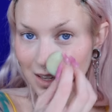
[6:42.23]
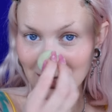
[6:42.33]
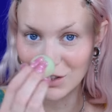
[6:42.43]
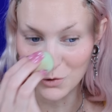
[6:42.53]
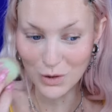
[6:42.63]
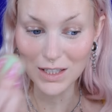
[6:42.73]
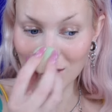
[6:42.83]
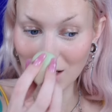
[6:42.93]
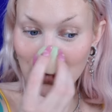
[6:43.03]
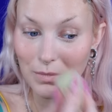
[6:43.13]
these, you need
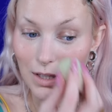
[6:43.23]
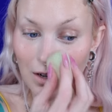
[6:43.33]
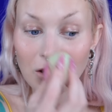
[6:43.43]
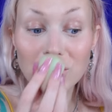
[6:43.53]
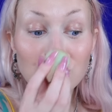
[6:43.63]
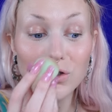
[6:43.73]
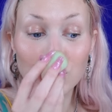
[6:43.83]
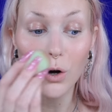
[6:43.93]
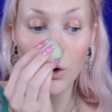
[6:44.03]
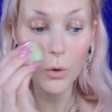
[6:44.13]
them. They are
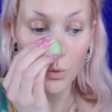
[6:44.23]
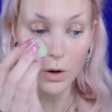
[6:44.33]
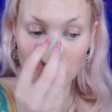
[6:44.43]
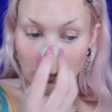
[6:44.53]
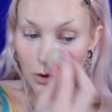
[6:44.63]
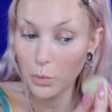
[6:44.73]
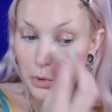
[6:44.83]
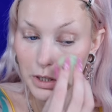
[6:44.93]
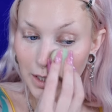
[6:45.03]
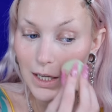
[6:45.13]
so, so
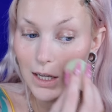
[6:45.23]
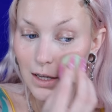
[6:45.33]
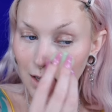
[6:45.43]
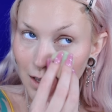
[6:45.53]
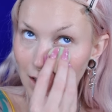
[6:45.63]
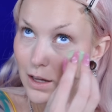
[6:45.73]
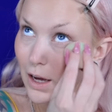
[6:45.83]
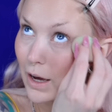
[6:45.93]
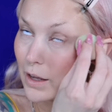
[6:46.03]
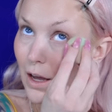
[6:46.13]
pretty.
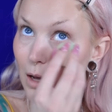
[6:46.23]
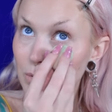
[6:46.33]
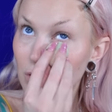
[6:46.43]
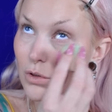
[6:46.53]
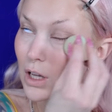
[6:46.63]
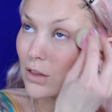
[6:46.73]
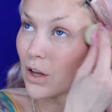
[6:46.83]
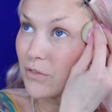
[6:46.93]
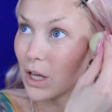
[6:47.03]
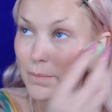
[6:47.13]
I absolutely
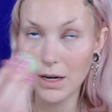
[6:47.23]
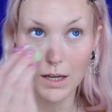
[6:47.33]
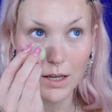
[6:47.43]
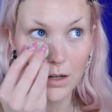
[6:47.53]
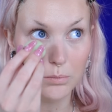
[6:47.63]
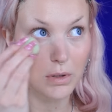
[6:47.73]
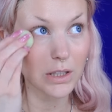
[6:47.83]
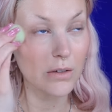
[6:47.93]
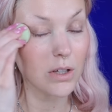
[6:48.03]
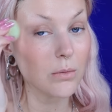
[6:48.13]
love them and I cannot
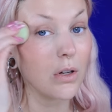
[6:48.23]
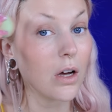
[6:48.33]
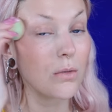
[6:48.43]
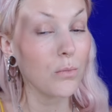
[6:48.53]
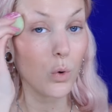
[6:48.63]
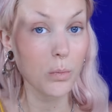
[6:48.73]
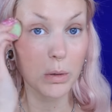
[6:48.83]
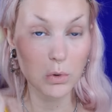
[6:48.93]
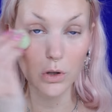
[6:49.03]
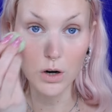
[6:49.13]
believe that not more
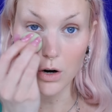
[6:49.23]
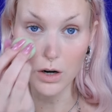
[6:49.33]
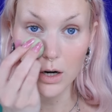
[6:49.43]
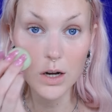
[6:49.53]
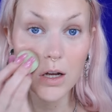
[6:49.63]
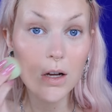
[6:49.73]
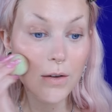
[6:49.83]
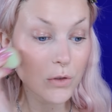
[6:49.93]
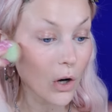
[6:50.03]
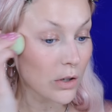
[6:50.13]
people are
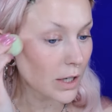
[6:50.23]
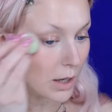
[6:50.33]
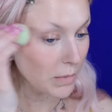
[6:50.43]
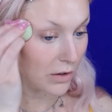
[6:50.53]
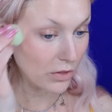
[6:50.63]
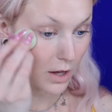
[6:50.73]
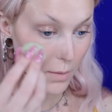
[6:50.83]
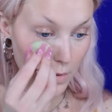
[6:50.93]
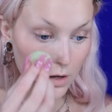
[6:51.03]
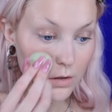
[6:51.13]
talking about
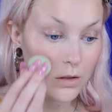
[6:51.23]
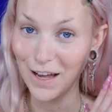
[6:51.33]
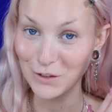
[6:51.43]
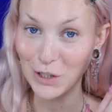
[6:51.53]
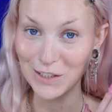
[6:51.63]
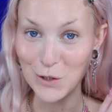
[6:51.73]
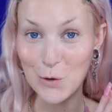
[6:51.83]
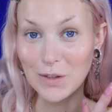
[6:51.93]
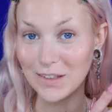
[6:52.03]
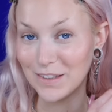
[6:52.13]
them. As you guys
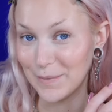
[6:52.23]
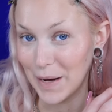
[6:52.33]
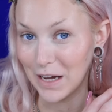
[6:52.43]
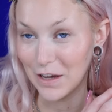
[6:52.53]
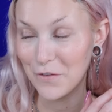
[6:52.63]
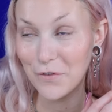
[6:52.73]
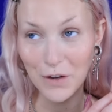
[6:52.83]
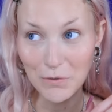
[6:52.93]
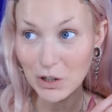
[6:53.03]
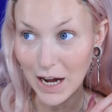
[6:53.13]
know, this is my
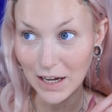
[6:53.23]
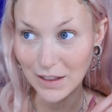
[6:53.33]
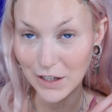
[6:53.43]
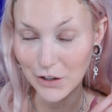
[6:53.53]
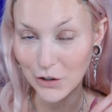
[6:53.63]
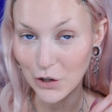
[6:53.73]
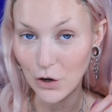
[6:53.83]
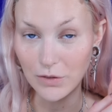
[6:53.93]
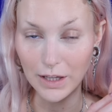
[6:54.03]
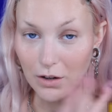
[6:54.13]
favorite highlighter
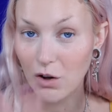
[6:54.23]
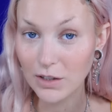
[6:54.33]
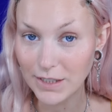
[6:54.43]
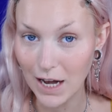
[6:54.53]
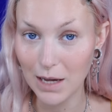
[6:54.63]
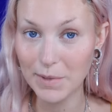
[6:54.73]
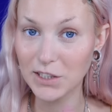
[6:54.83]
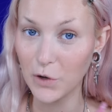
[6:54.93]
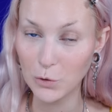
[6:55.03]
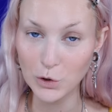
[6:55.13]
of like all time.
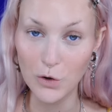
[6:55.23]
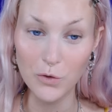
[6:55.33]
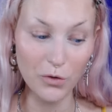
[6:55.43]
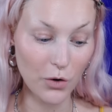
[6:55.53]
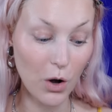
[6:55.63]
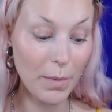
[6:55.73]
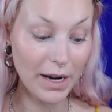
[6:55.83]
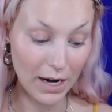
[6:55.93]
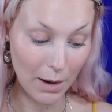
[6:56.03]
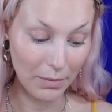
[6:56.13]
It's Ozone from
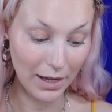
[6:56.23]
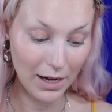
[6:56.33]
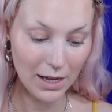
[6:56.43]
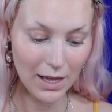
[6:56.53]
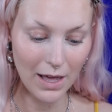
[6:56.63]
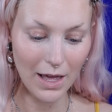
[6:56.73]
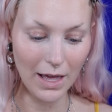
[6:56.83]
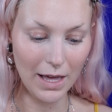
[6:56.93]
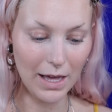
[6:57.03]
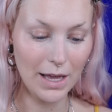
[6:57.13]
Nabla.
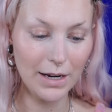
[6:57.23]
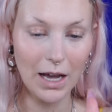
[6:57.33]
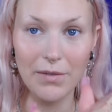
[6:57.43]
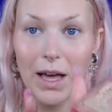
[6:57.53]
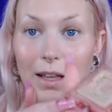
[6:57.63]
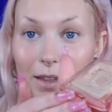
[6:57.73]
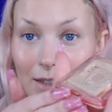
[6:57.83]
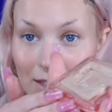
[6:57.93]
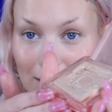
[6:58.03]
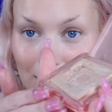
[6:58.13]
And I've had
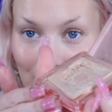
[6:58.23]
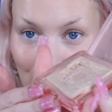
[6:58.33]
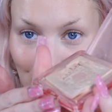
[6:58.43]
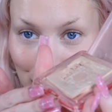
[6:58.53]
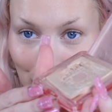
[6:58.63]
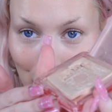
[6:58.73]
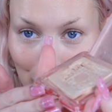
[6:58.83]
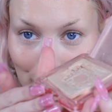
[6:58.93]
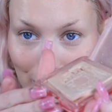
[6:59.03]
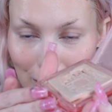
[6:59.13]
this
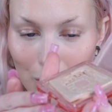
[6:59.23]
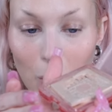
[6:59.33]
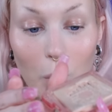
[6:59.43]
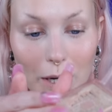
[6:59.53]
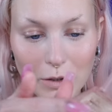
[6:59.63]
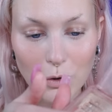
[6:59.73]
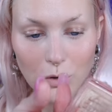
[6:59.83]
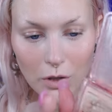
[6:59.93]
for way too